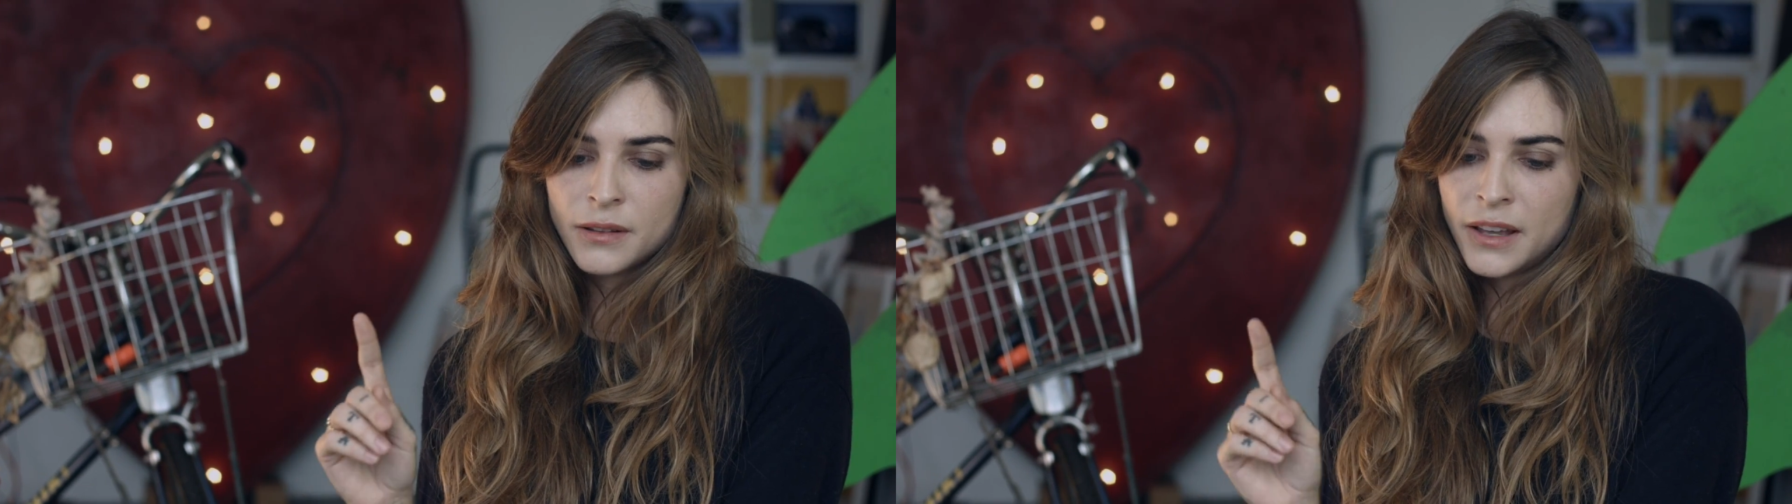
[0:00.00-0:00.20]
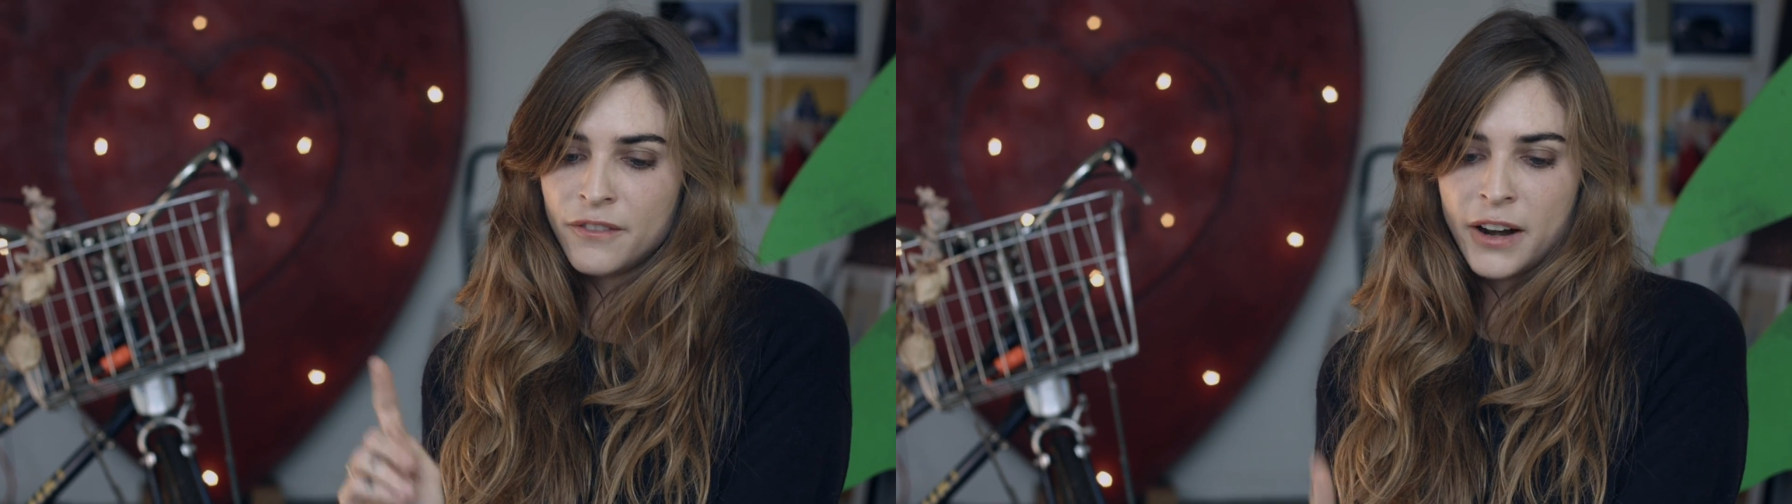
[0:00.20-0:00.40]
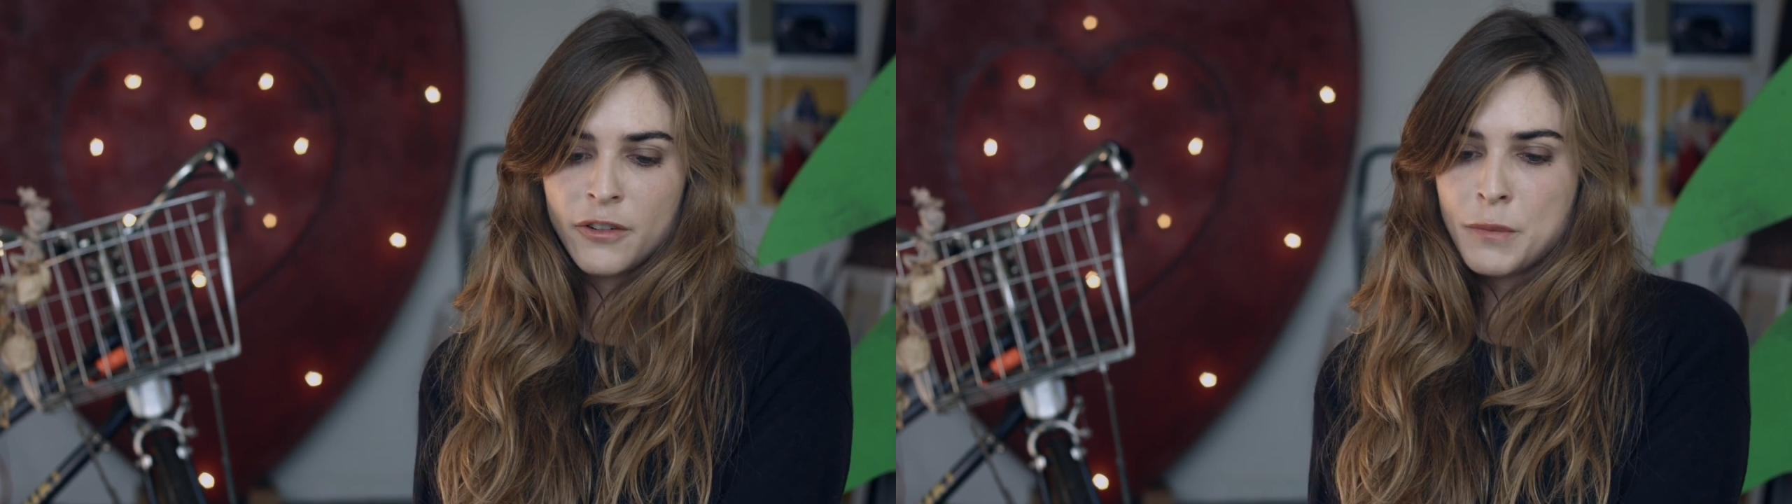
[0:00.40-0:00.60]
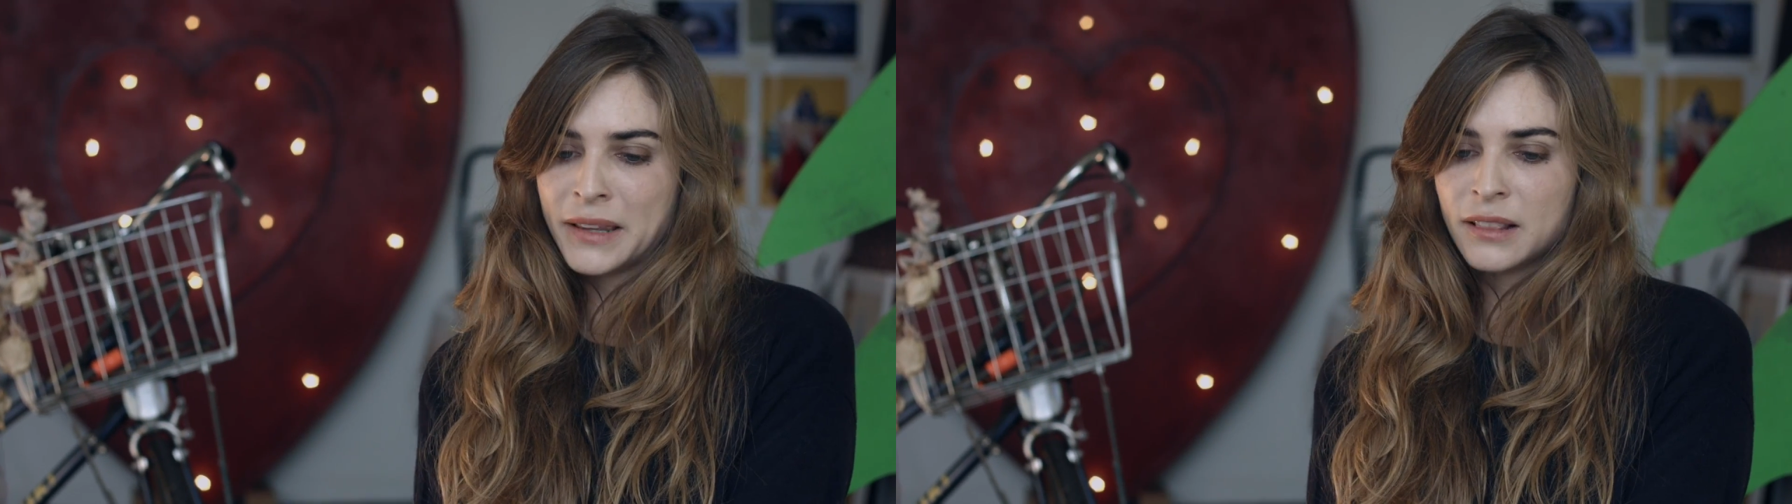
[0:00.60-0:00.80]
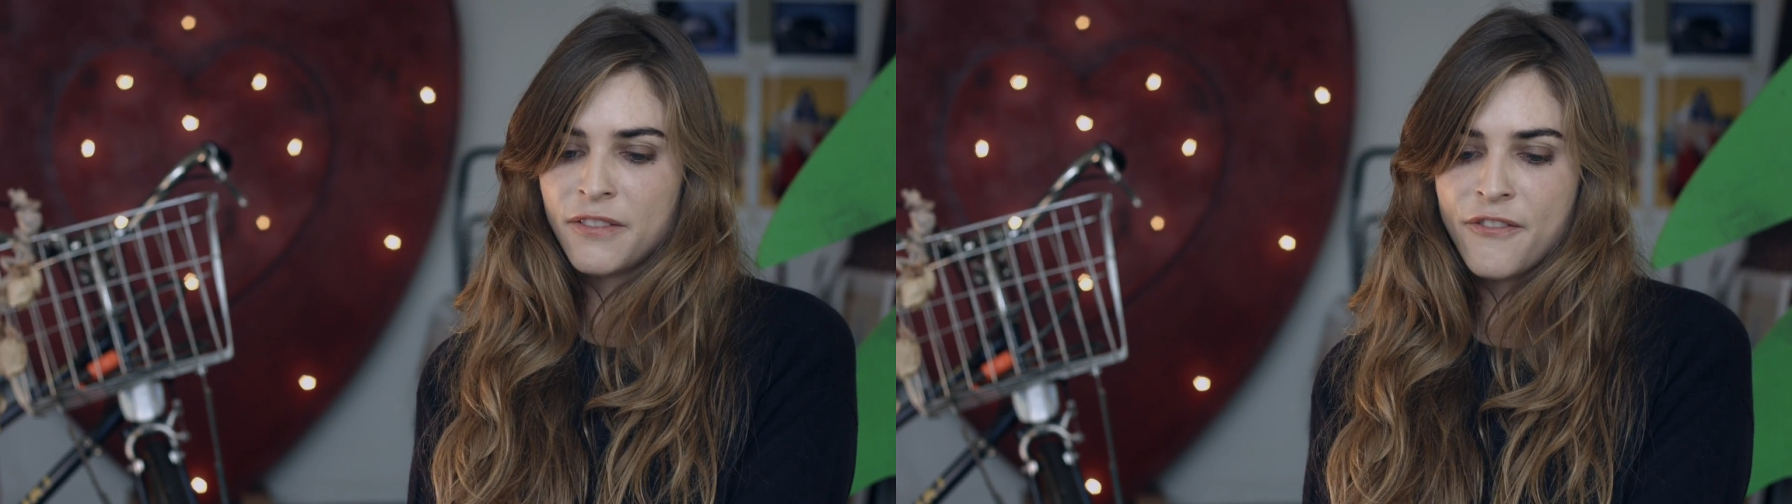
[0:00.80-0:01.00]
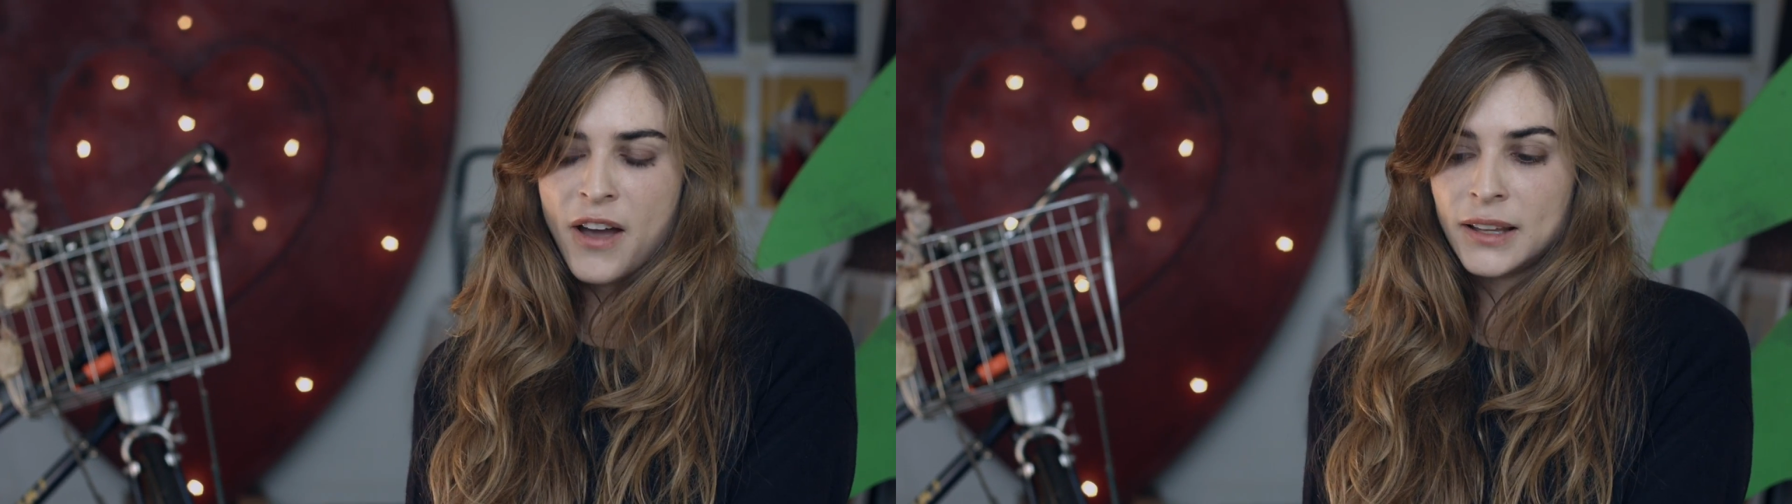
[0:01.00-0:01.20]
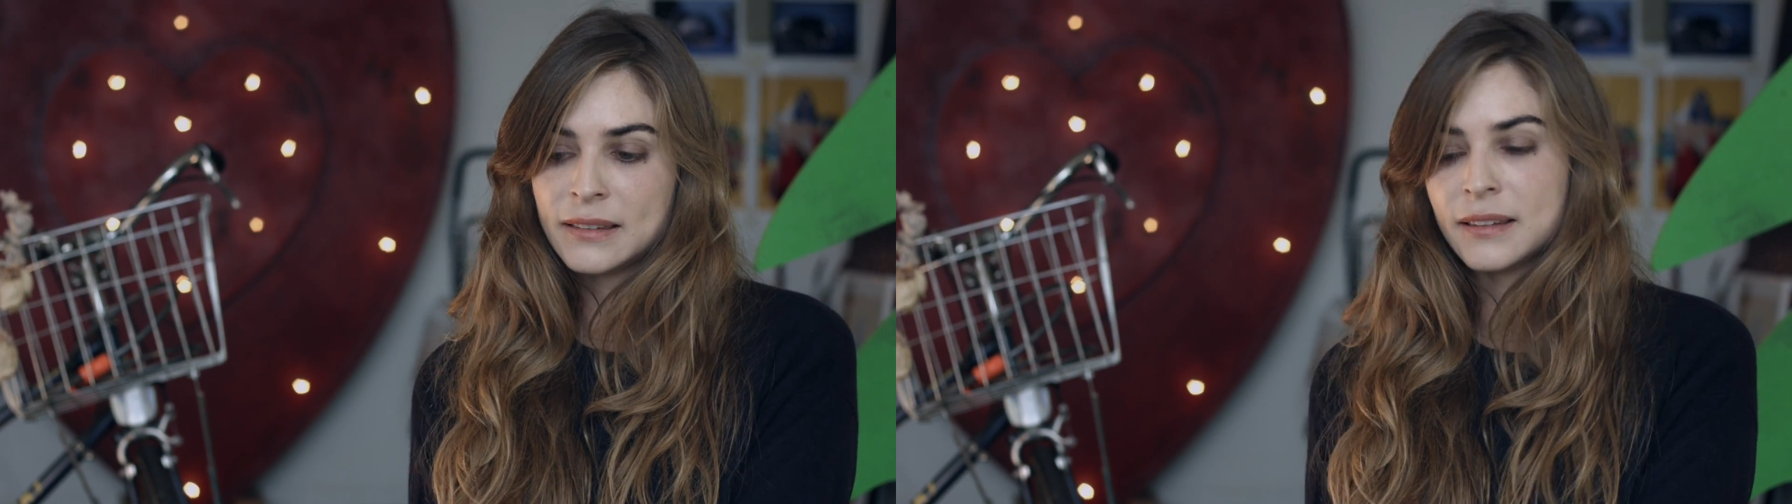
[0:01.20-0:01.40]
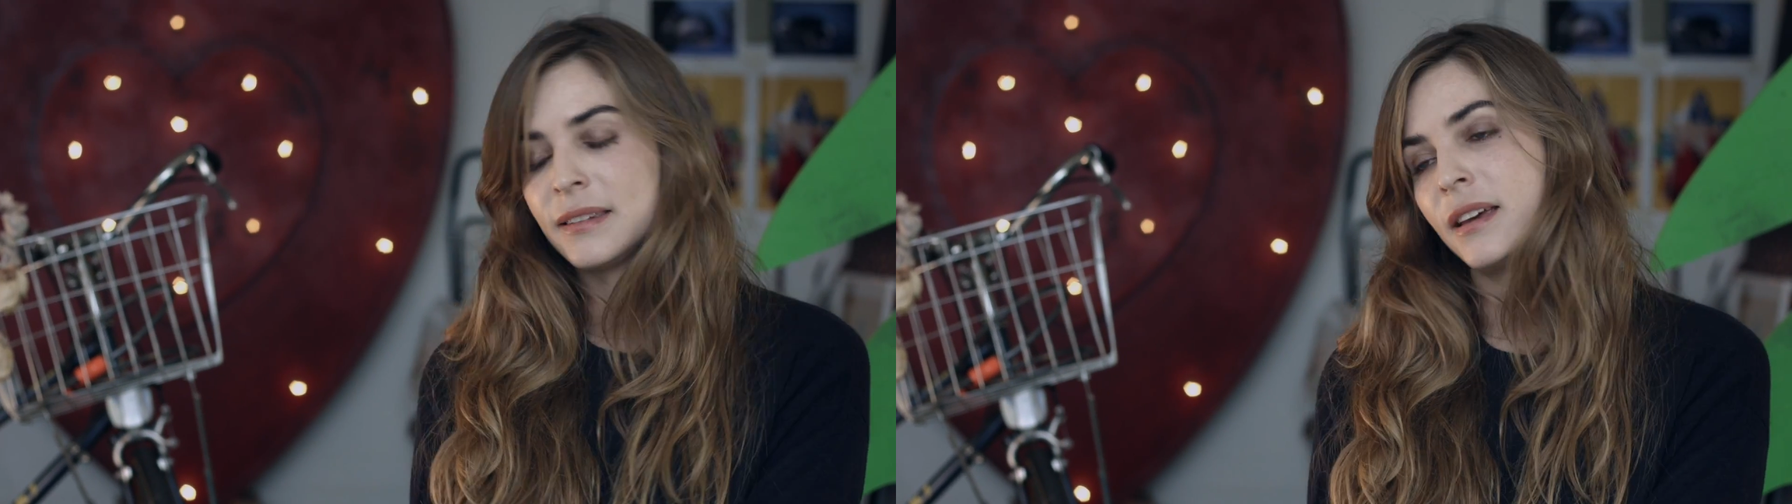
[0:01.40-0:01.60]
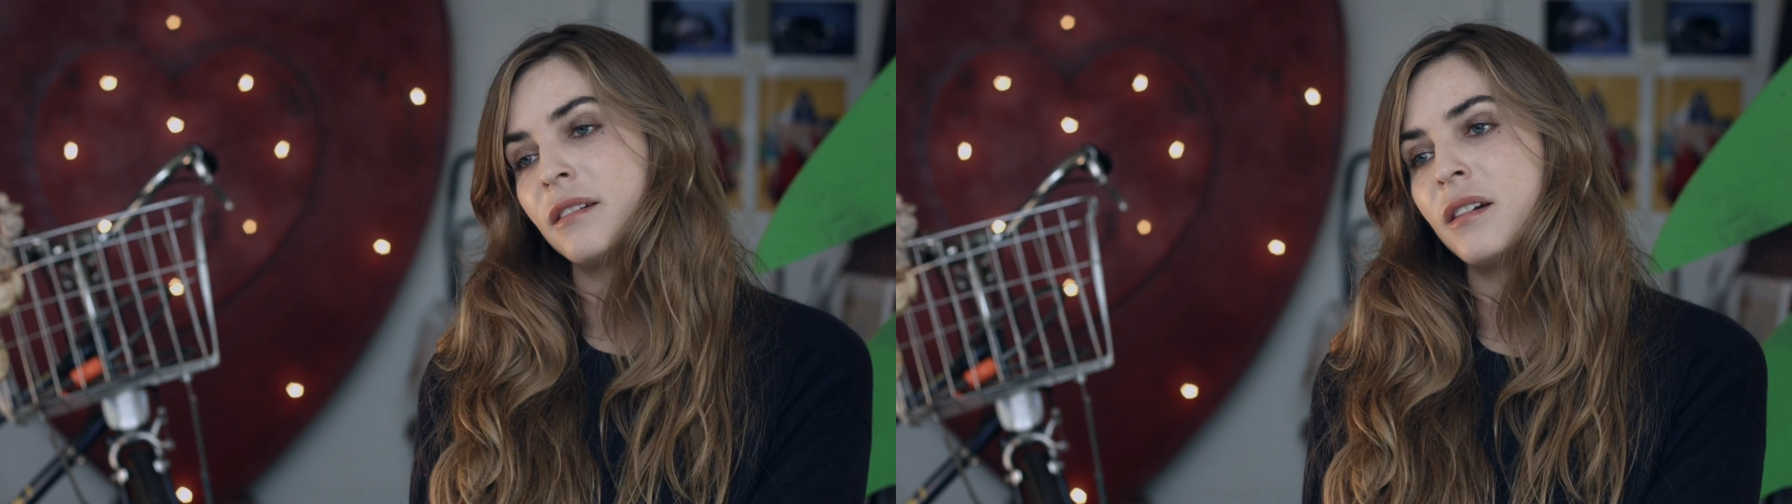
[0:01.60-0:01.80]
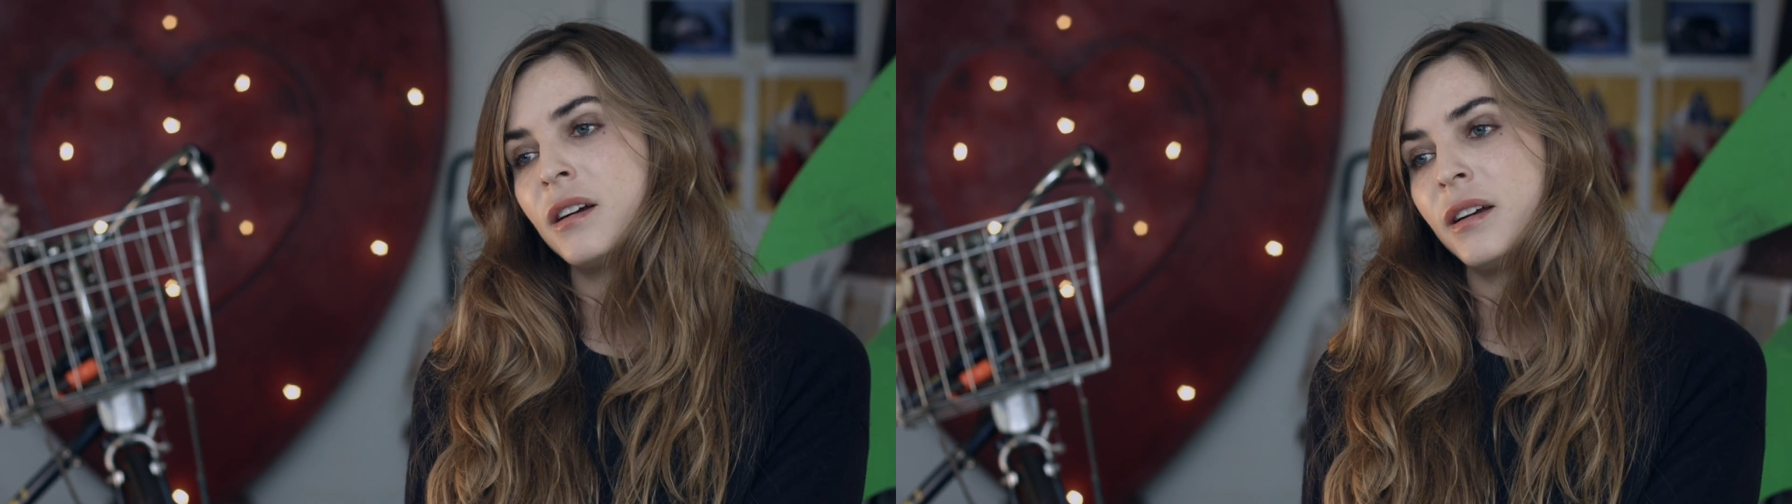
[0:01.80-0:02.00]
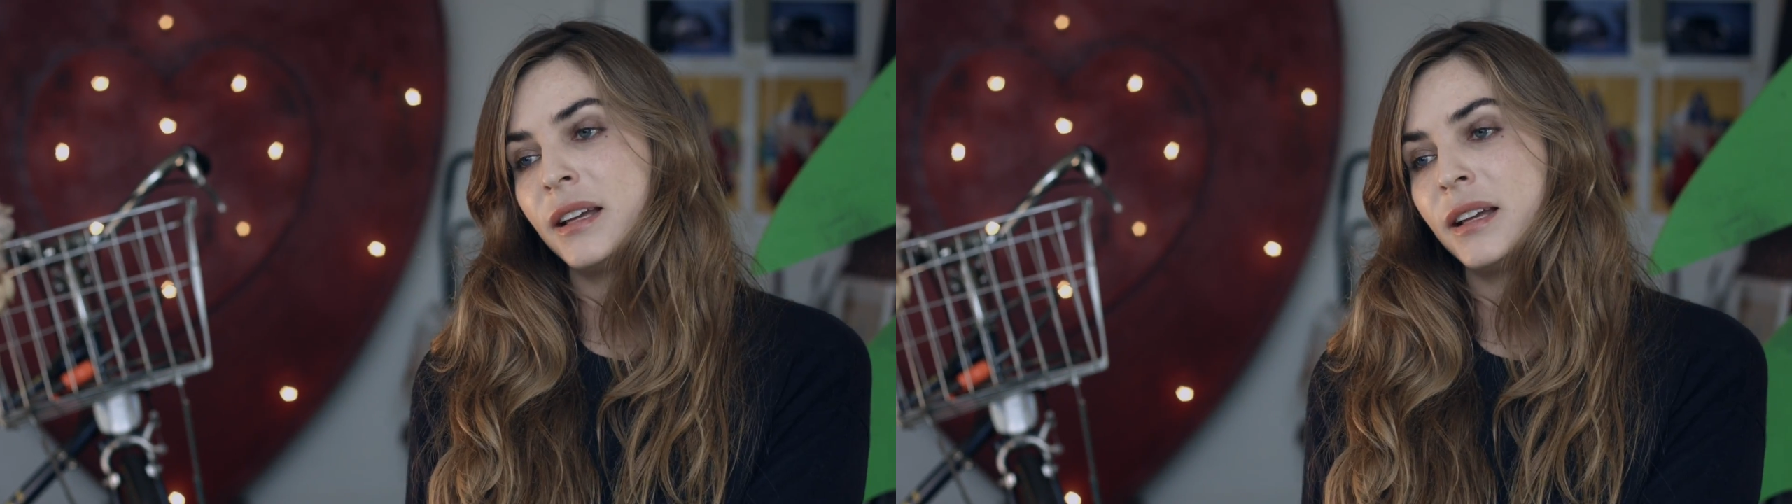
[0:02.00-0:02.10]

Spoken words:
environmental fights, etc.,